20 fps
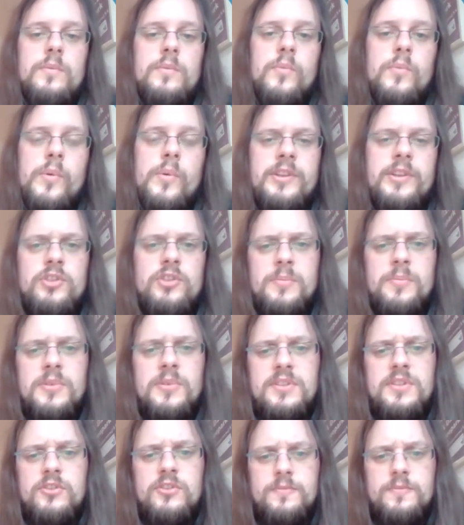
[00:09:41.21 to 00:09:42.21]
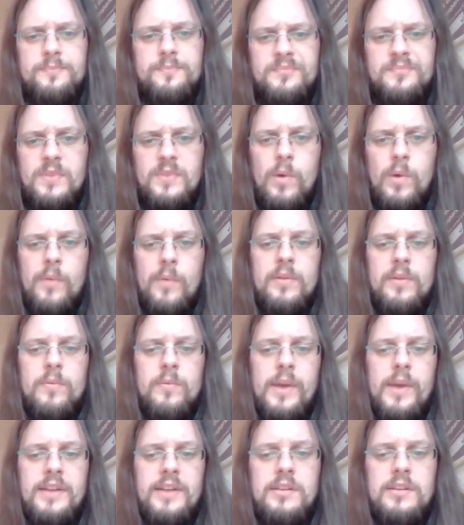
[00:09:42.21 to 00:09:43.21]
we reach the position where we
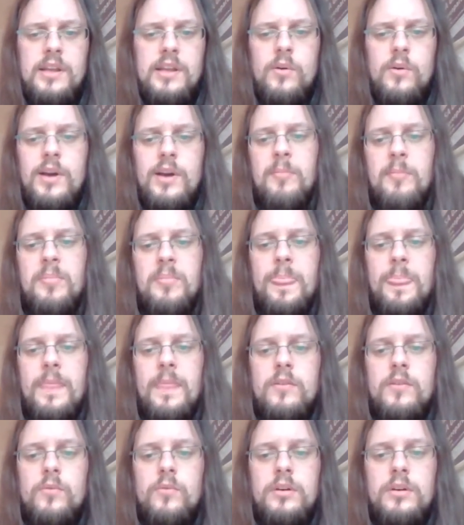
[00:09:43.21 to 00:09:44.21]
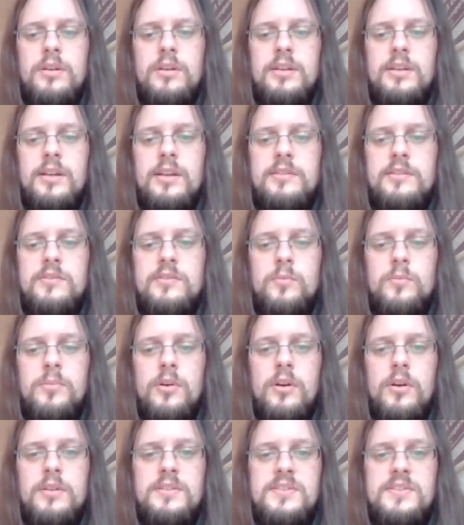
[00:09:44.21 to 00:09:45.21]
right now up a rook and 2
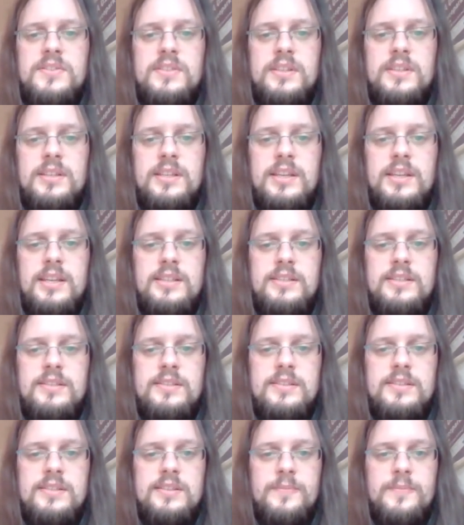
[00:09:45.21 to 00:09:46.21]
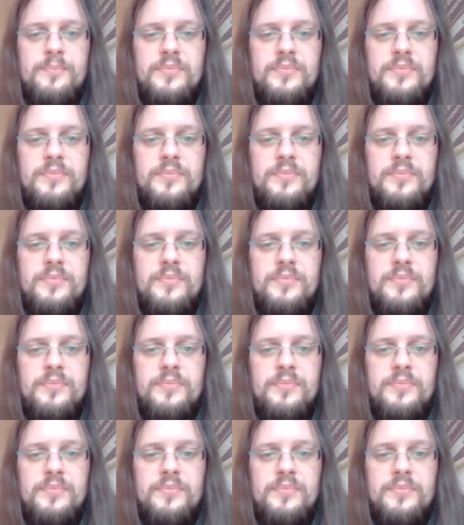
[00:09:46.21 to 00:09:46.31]
pawns against